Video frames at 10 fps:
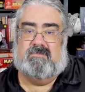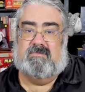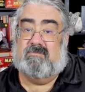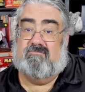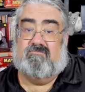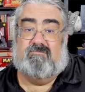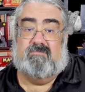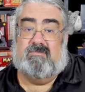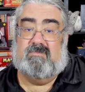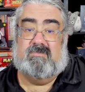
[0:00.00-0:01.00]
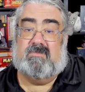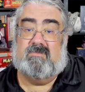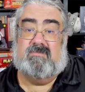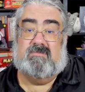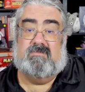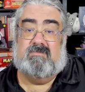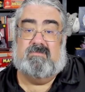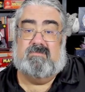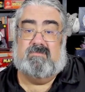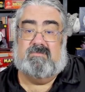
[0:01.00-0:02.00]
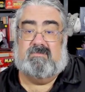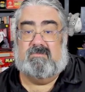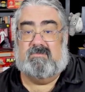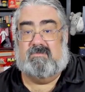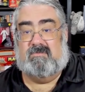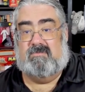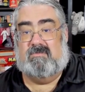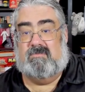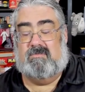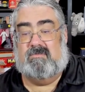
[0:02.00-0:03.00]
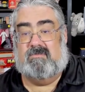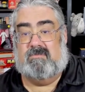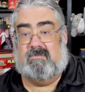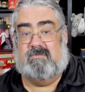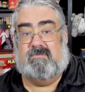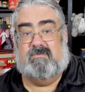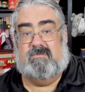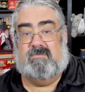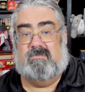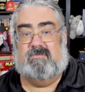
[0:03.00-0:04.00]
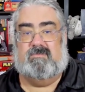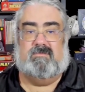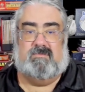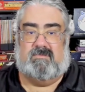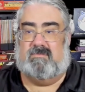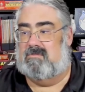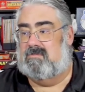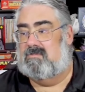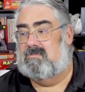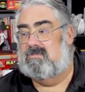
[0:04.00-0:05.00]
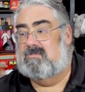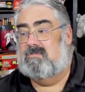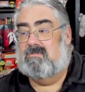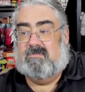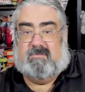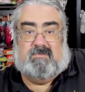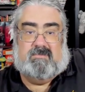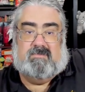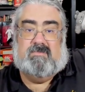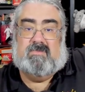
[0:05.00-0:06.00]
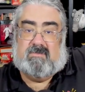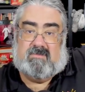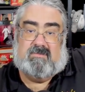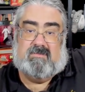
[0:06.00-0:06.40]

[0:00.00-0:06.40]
No words are spoken by the person on screen.